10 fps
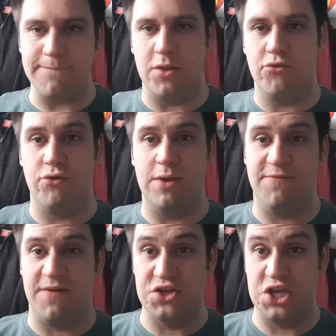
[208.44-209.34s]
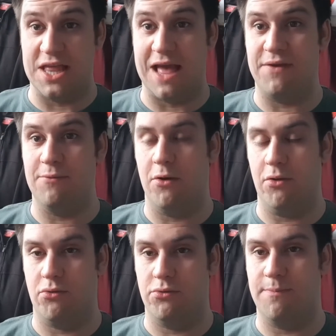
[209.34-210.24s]
dream thing she's having
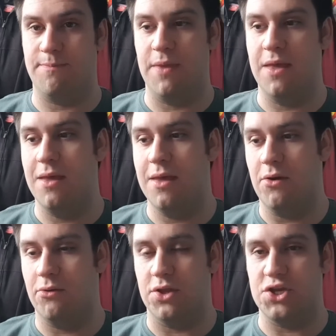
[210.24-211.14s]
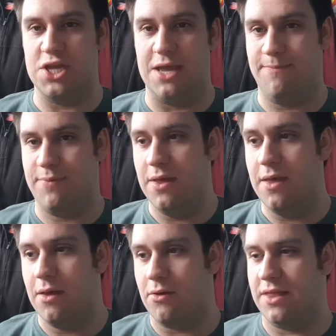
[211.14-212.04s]
whilst on the ship,
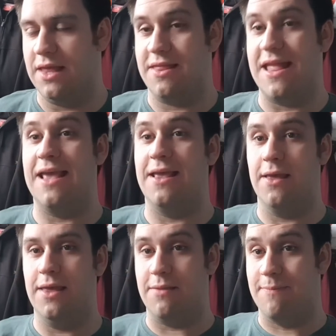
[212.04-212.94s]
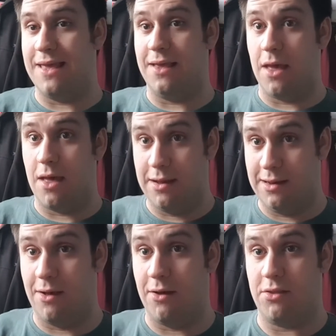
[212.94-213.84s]
because he's making her
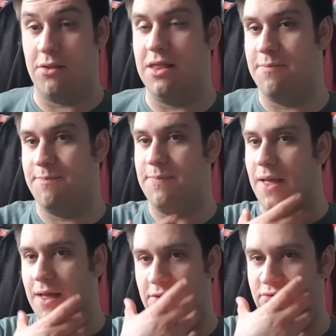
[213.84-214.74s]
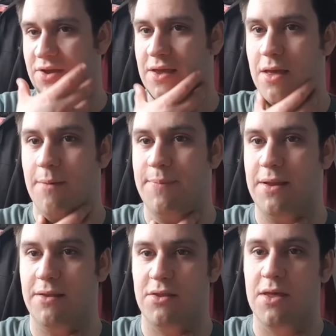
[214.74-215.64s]
last as he's drinking her
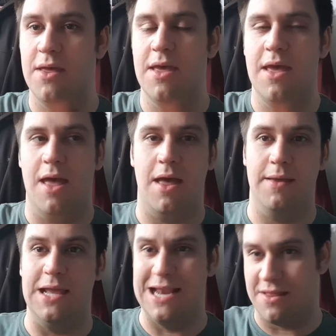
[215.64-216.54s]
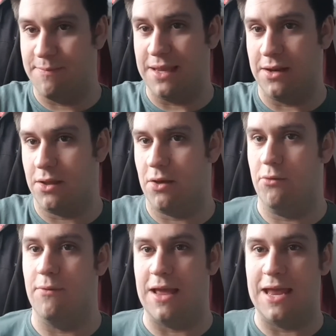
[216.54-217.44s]
blood. He lets Mina
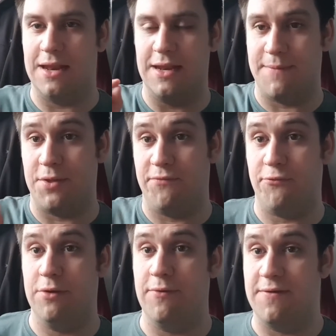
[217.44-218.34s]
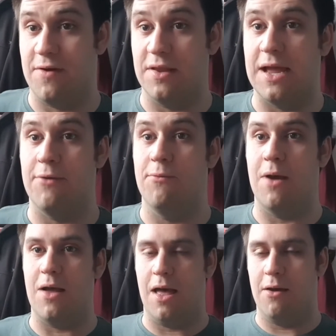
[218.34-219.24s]
go, and in episode 3 we find out
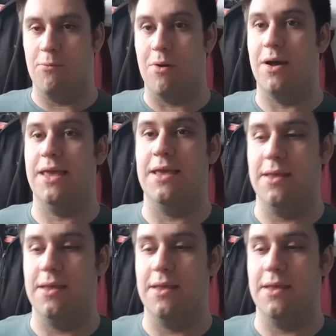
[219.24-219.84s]
why.